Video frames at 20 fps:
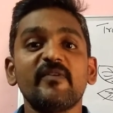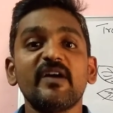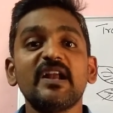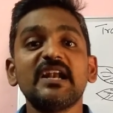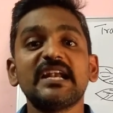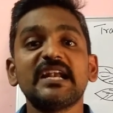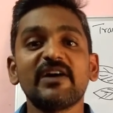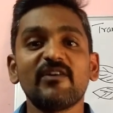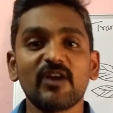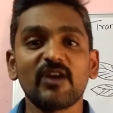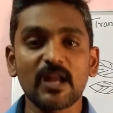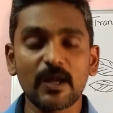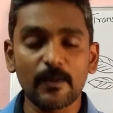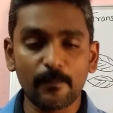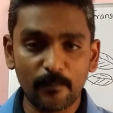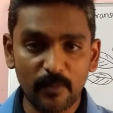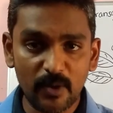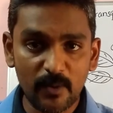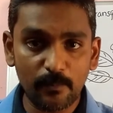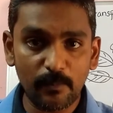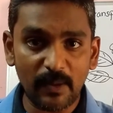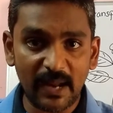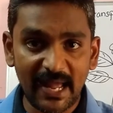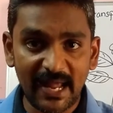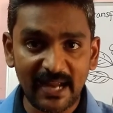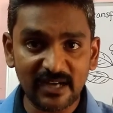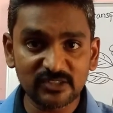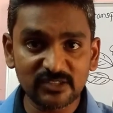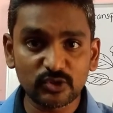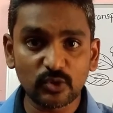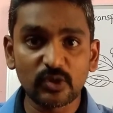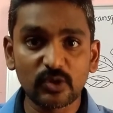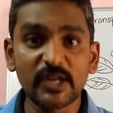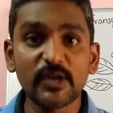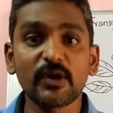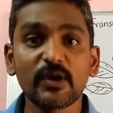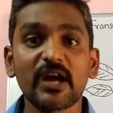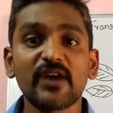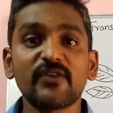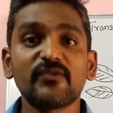developed plants only
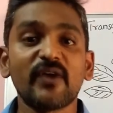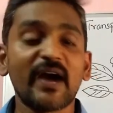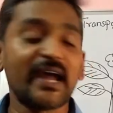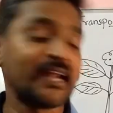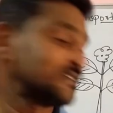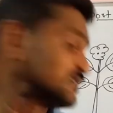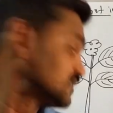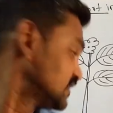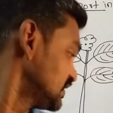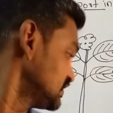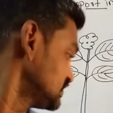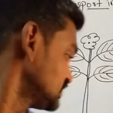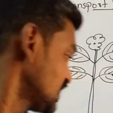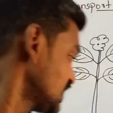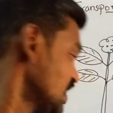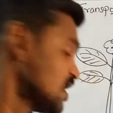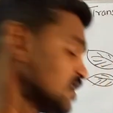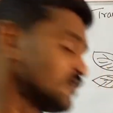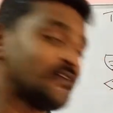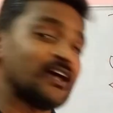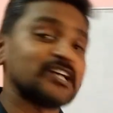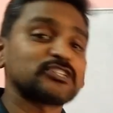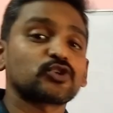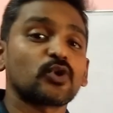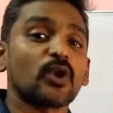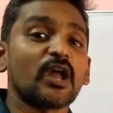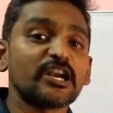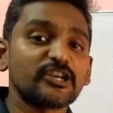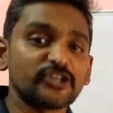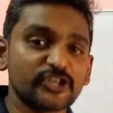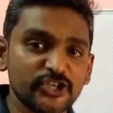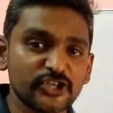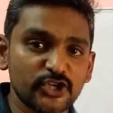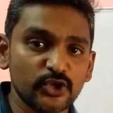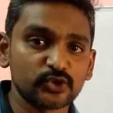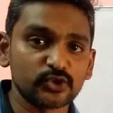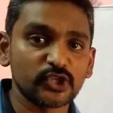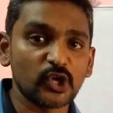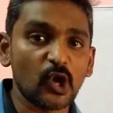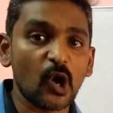you can find this vascular
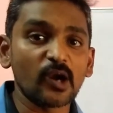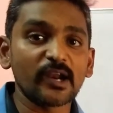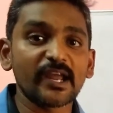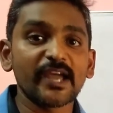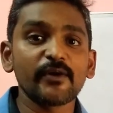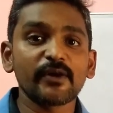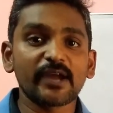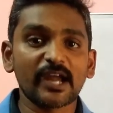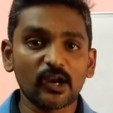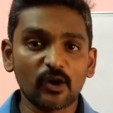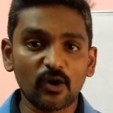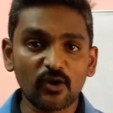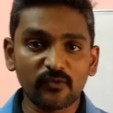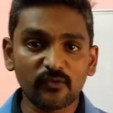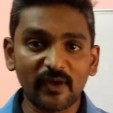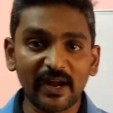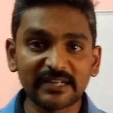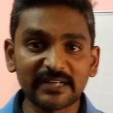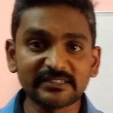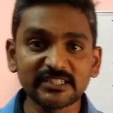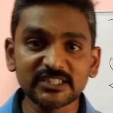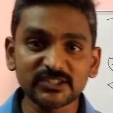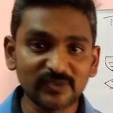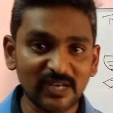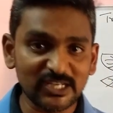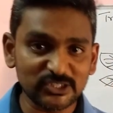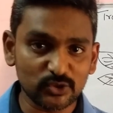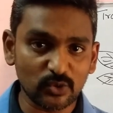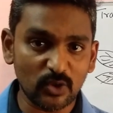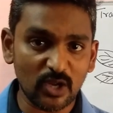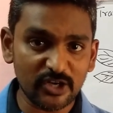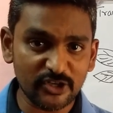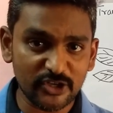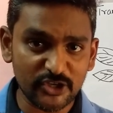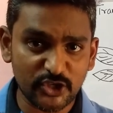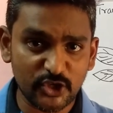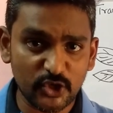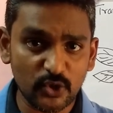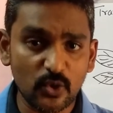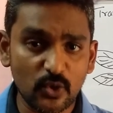tissues. In algae you cannot find this vascular
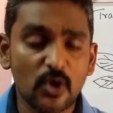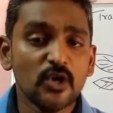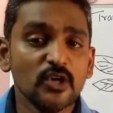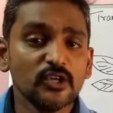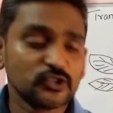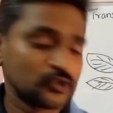tissue.